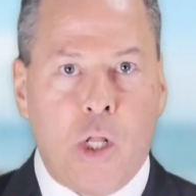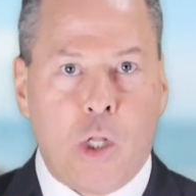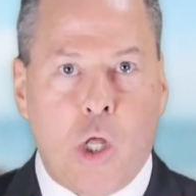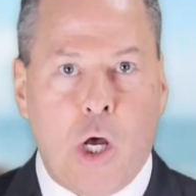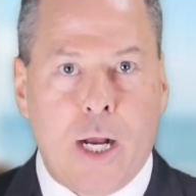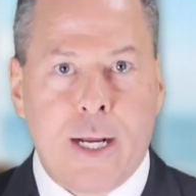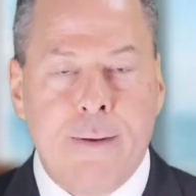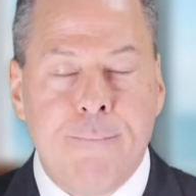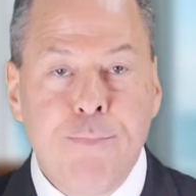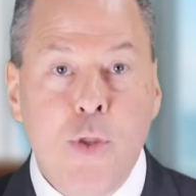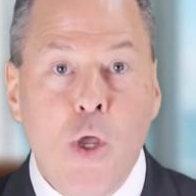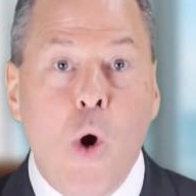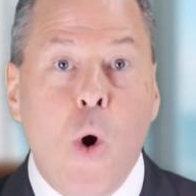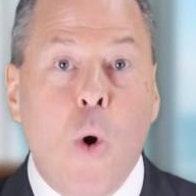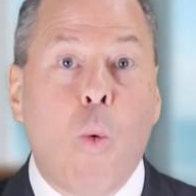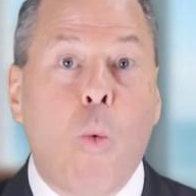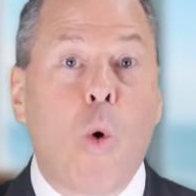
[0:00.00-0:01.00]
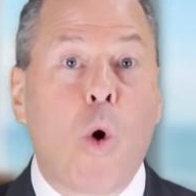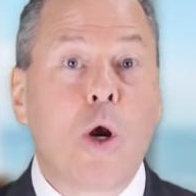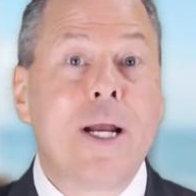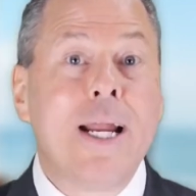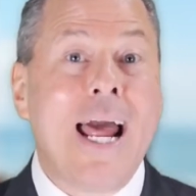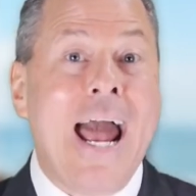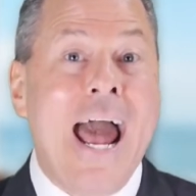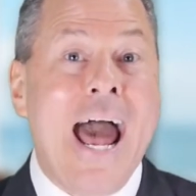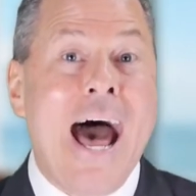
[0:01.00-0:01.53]
Look, we're
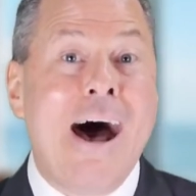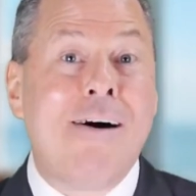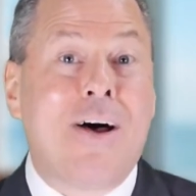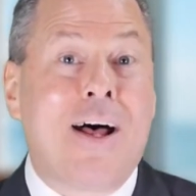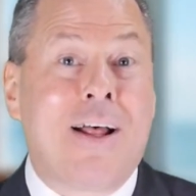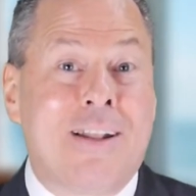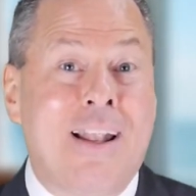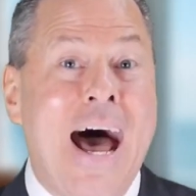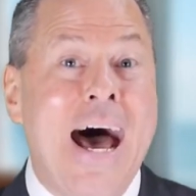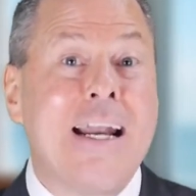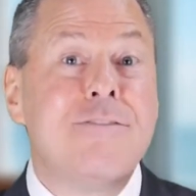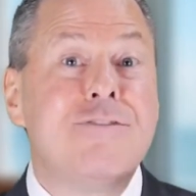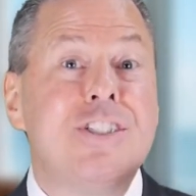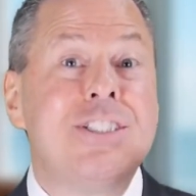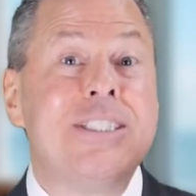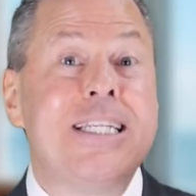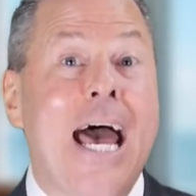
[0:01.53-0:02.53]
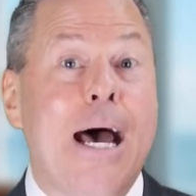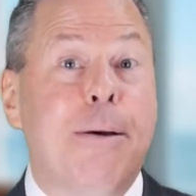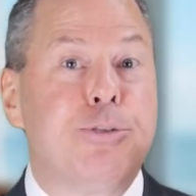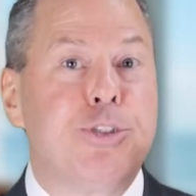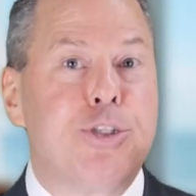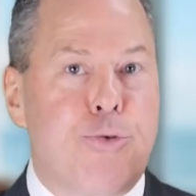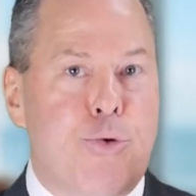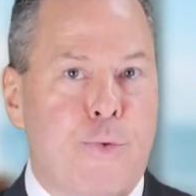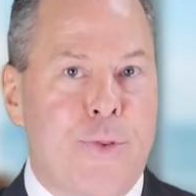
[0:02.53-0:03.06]
going to have a lot of
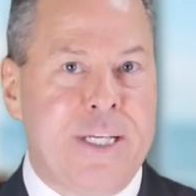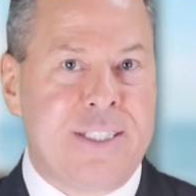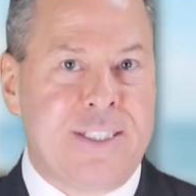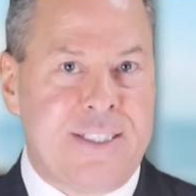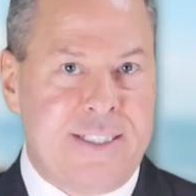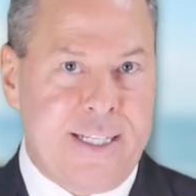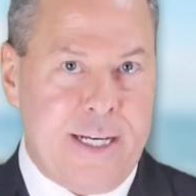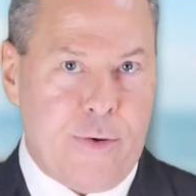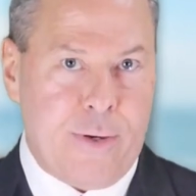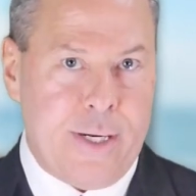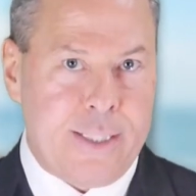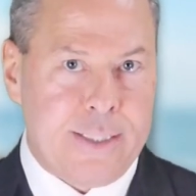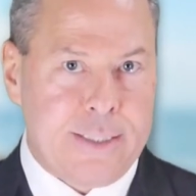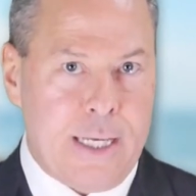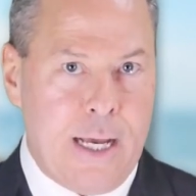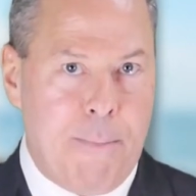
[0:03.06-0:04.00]
steps through this series